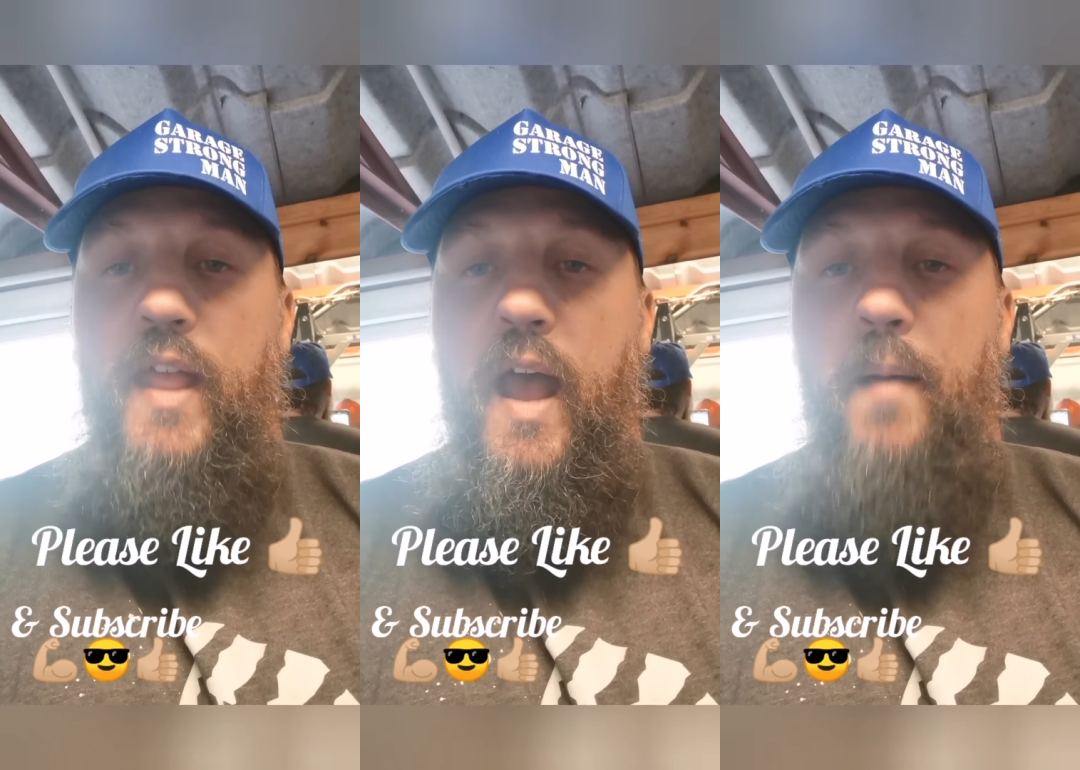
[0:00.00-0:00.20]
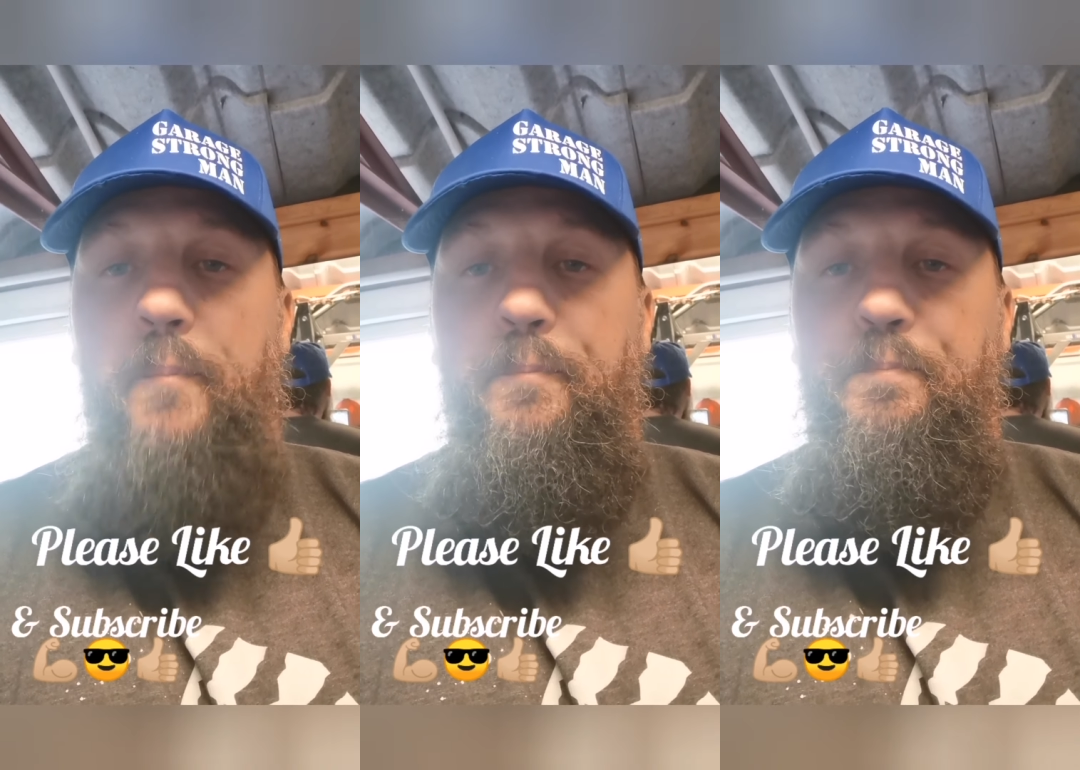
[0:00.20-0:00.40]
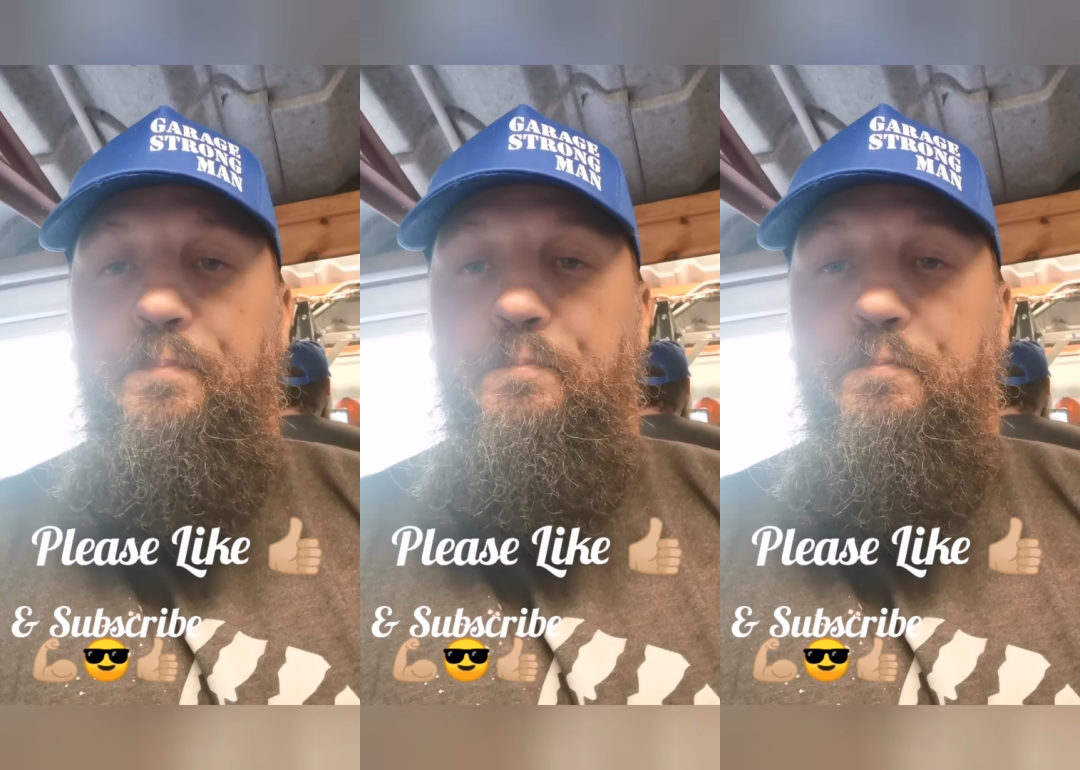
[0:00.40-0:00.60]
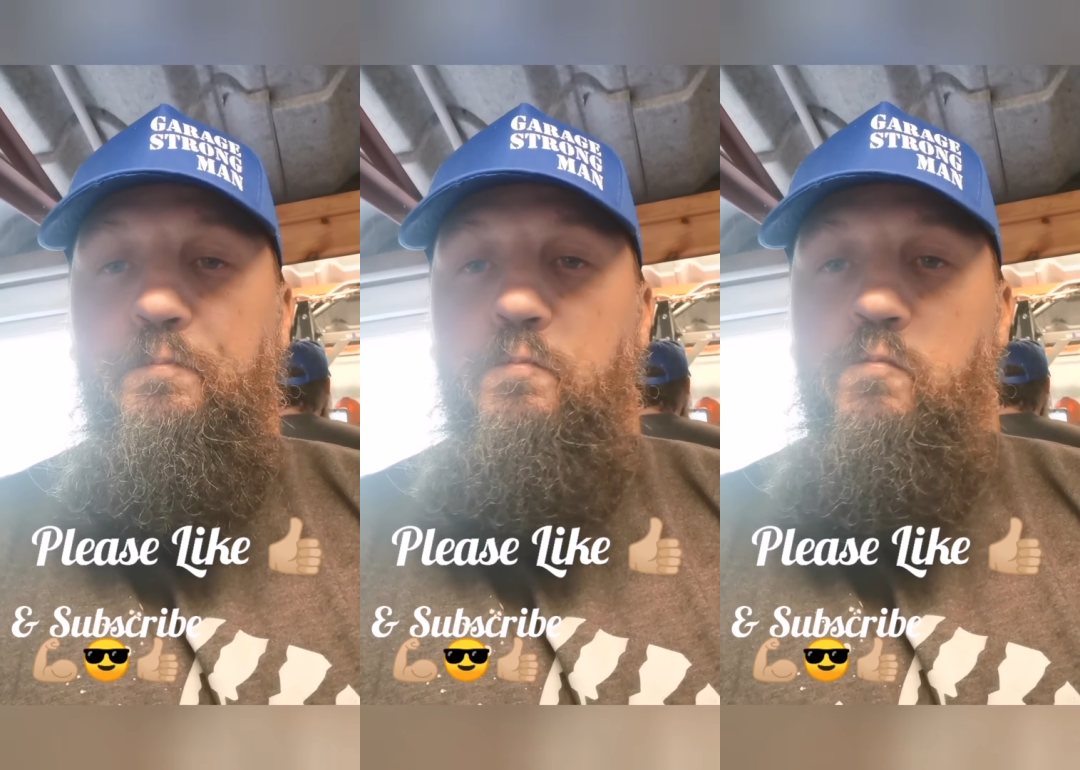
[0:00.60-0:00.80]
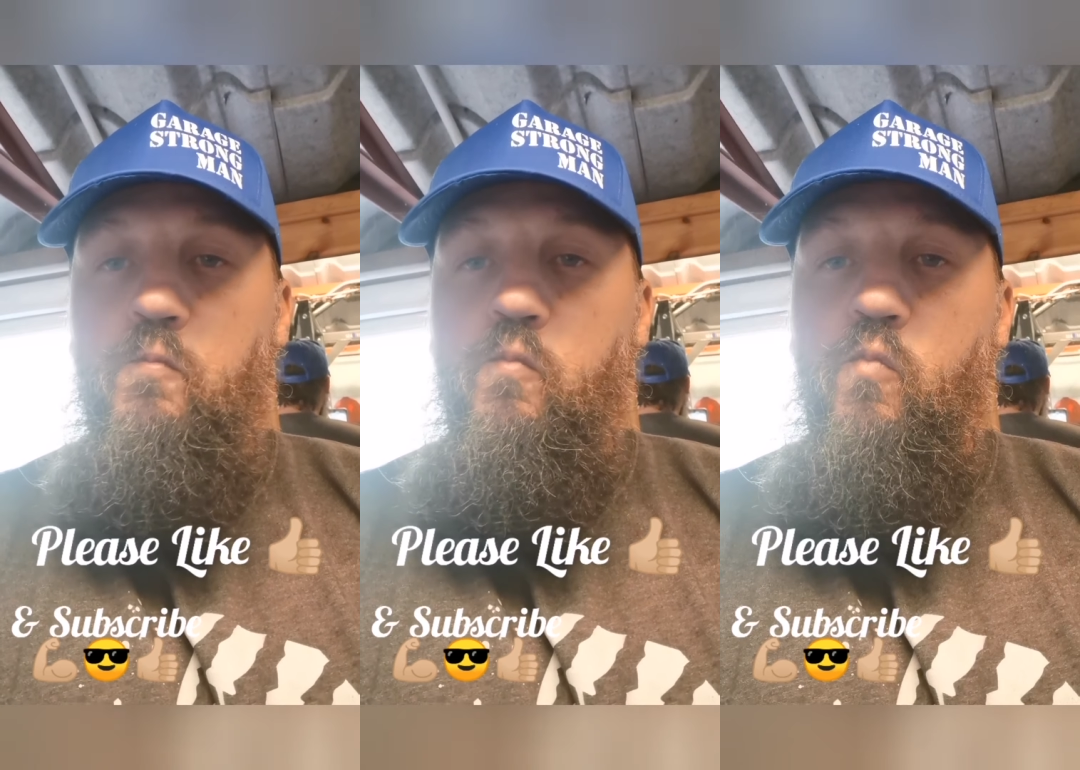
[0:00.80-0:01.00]
that.
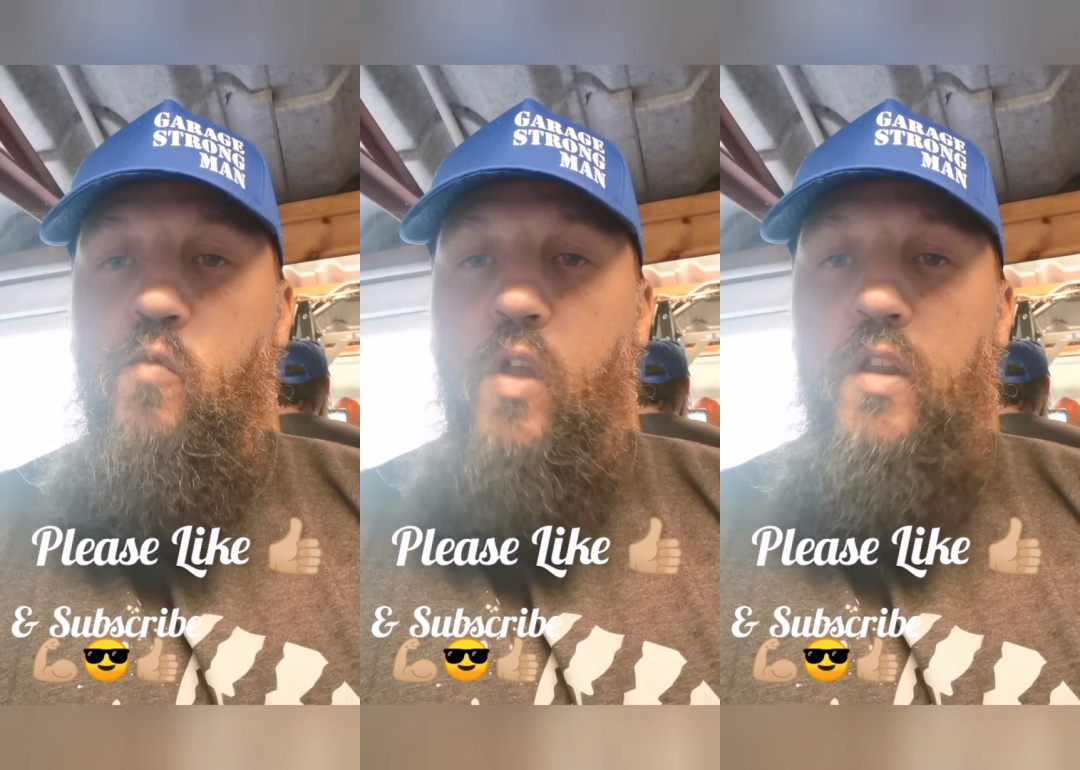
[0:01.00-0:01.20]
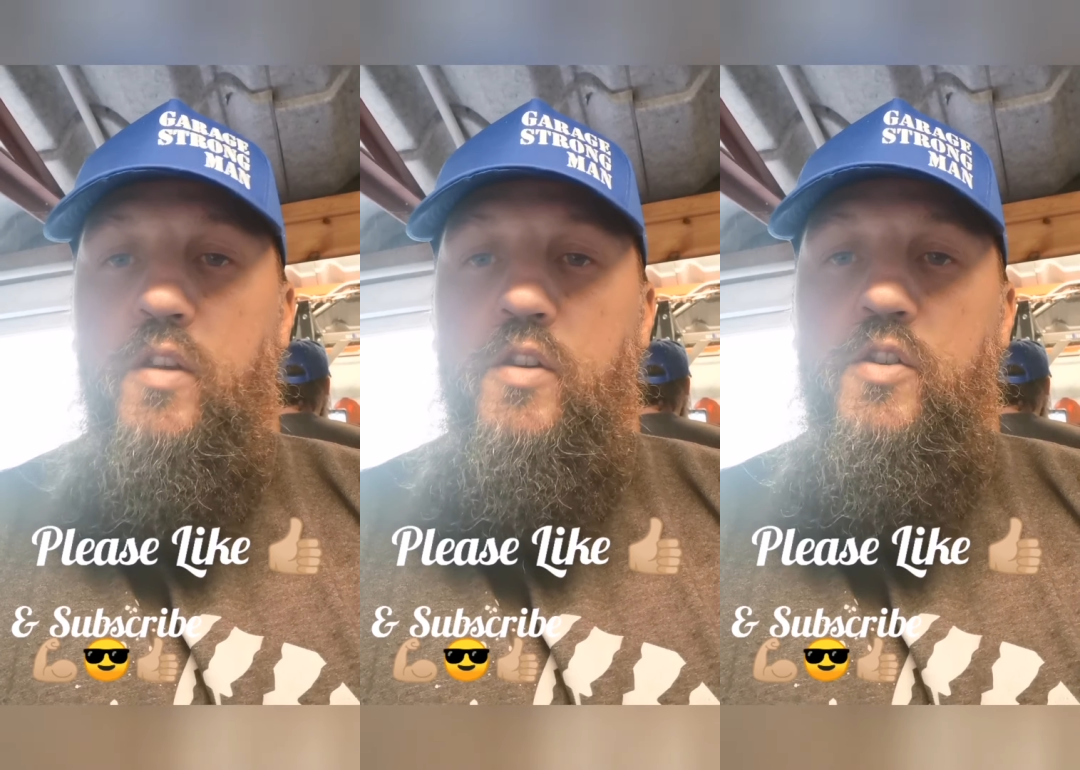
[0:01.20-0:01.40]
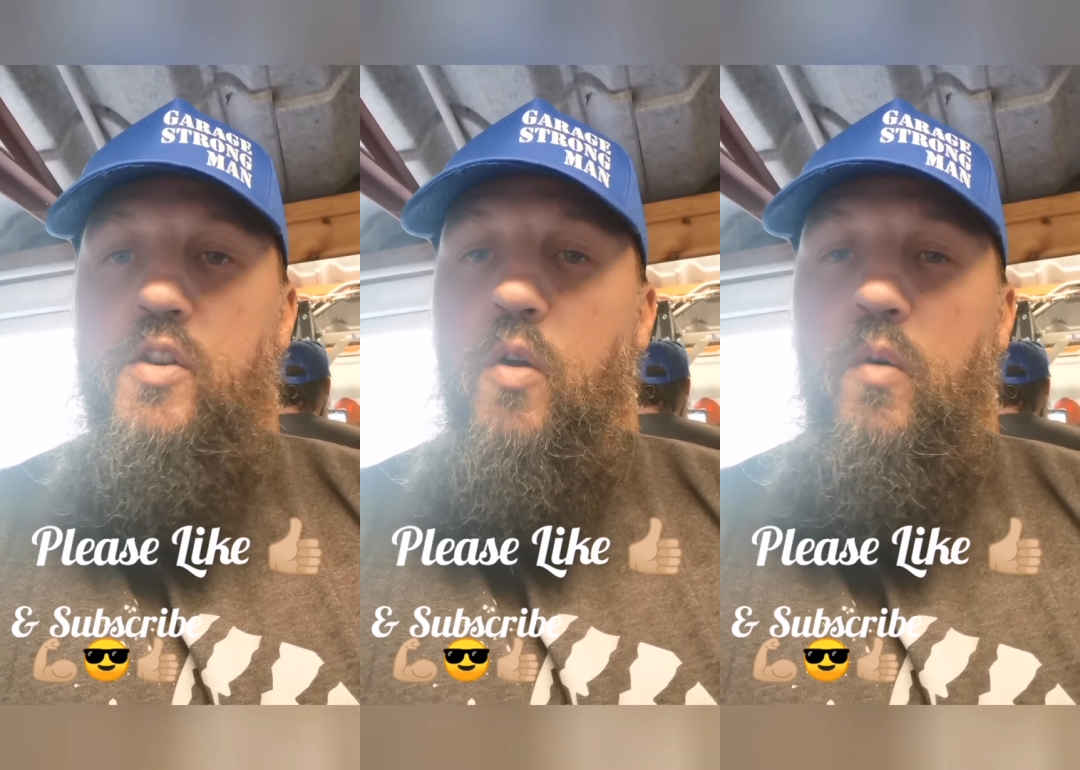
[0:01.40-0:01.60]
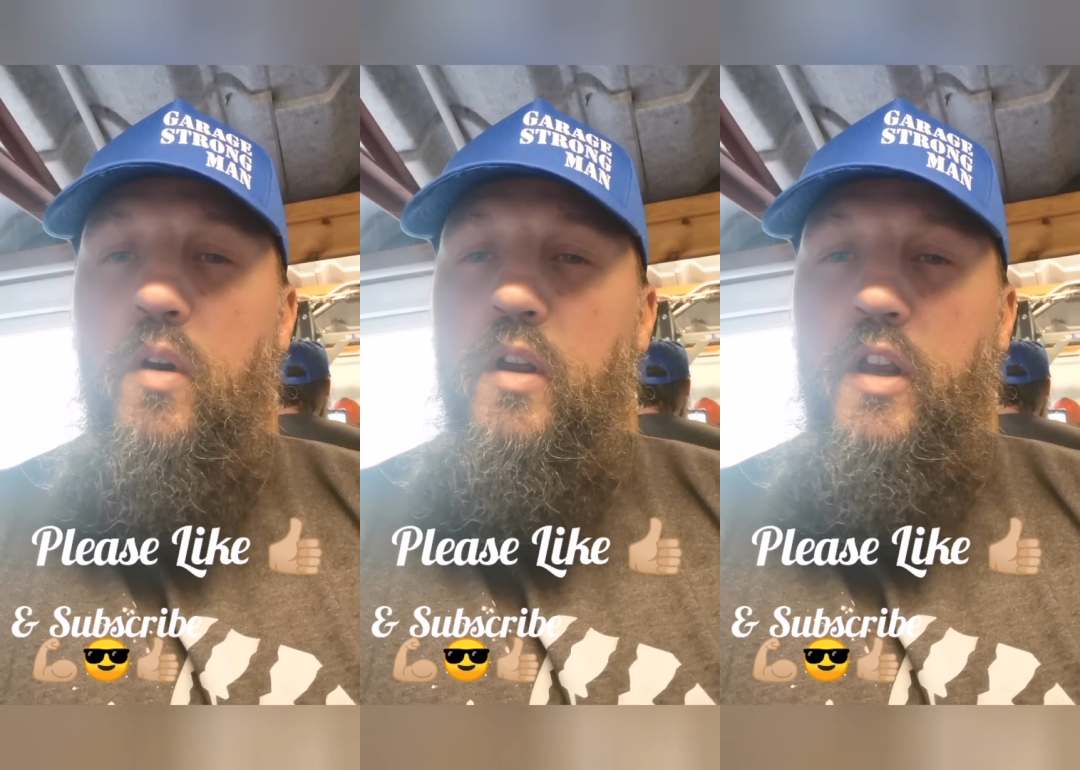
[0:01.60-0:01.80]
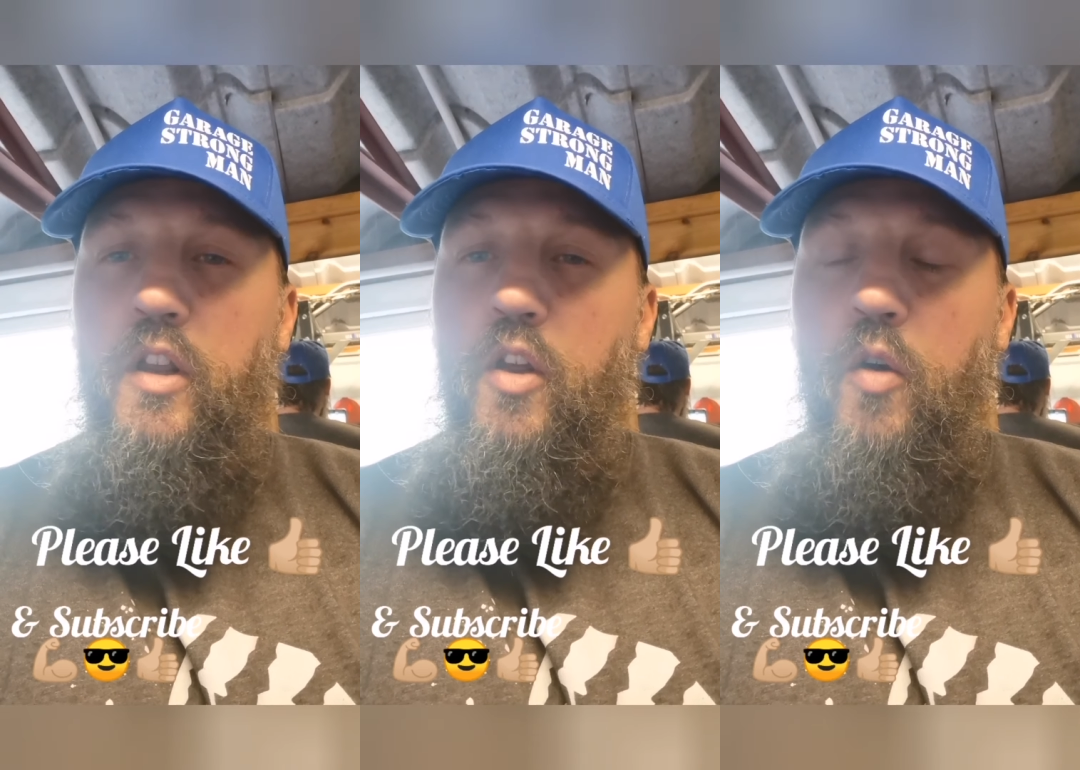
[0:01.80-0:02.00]

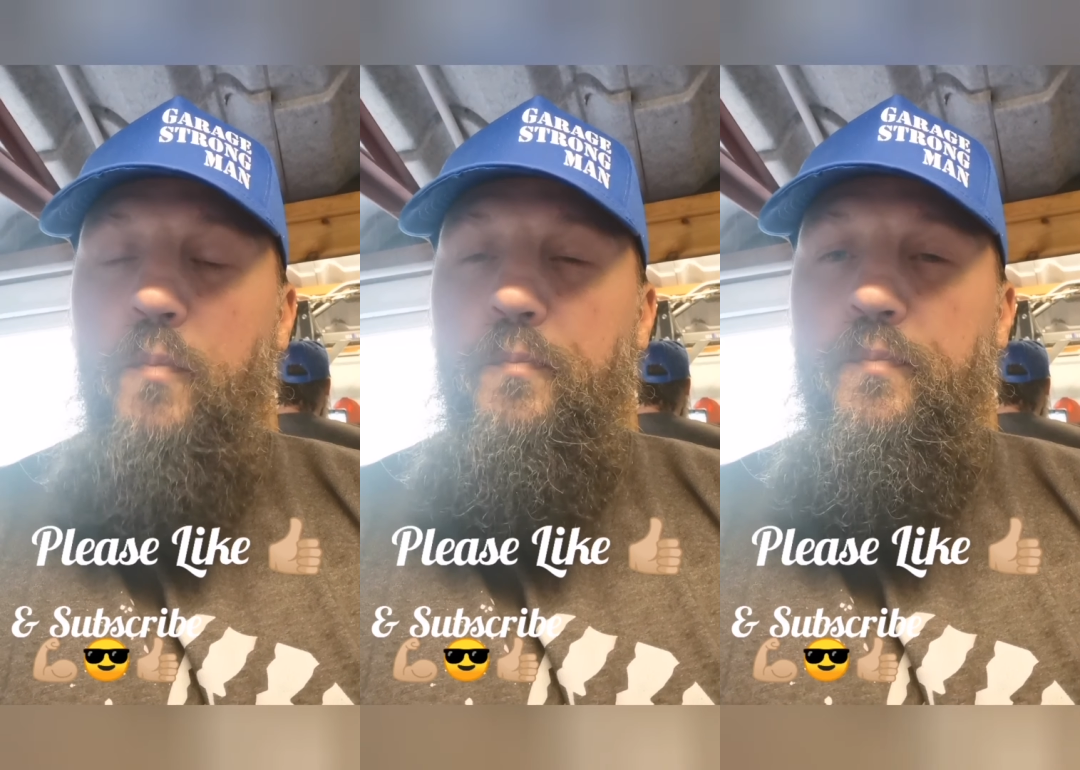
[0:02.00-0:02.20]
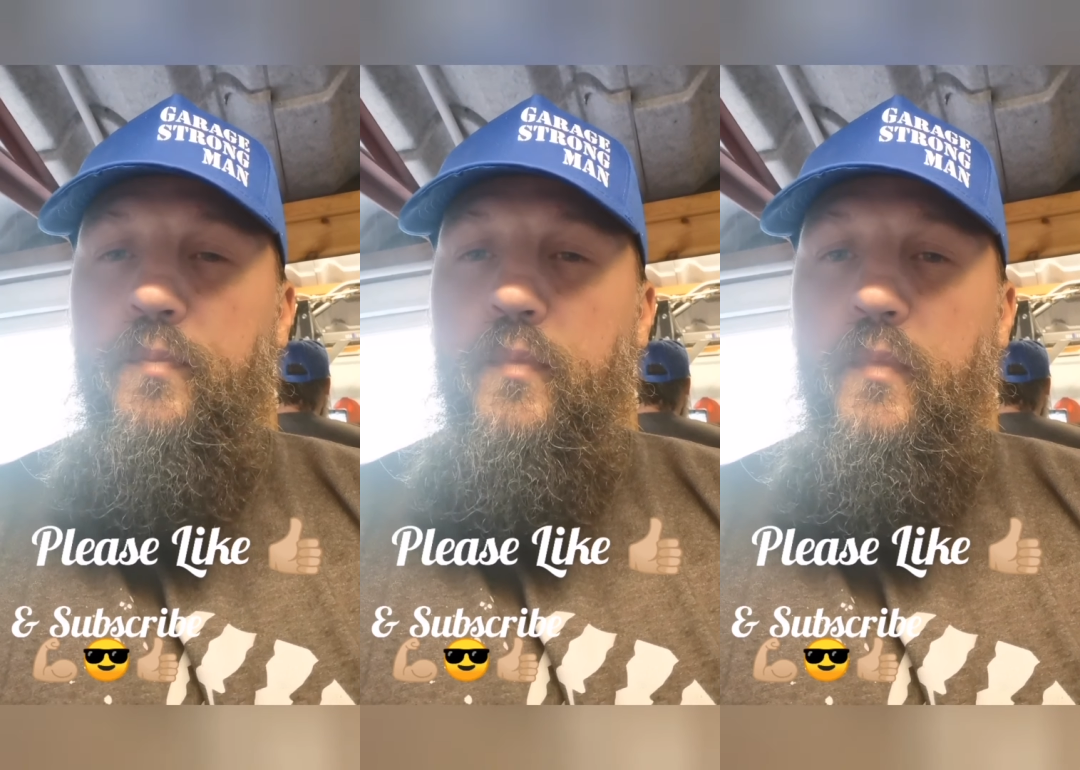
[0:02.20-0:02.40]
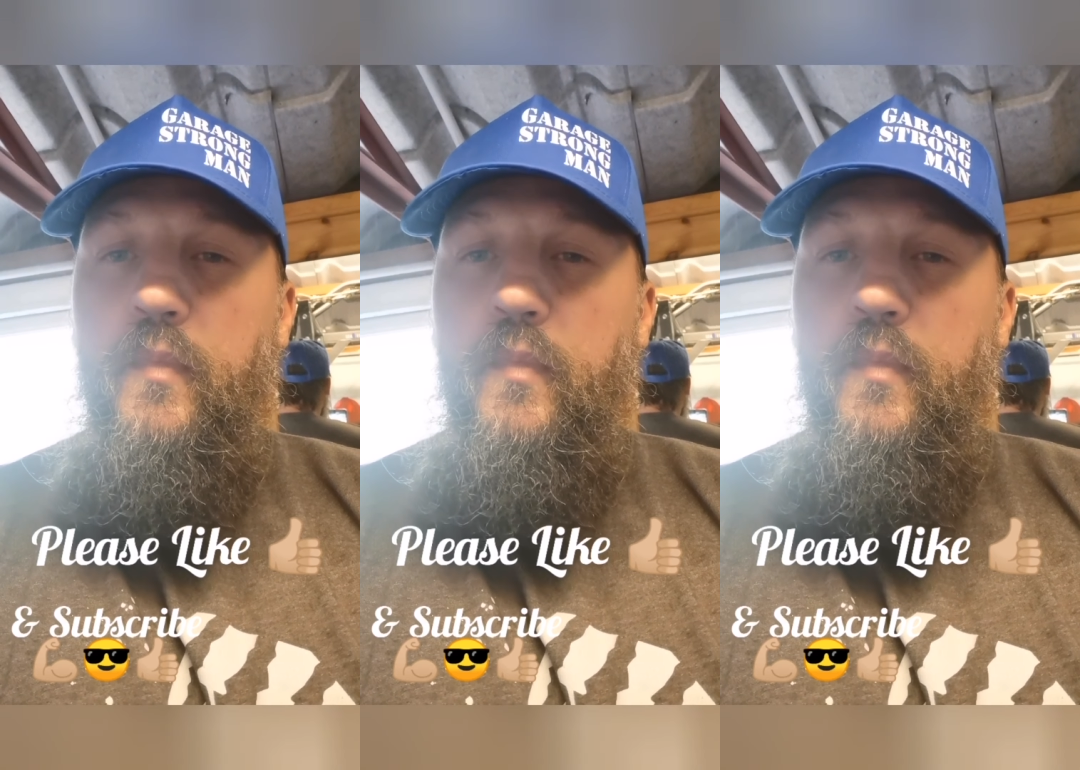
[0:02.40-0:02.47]
So, you know,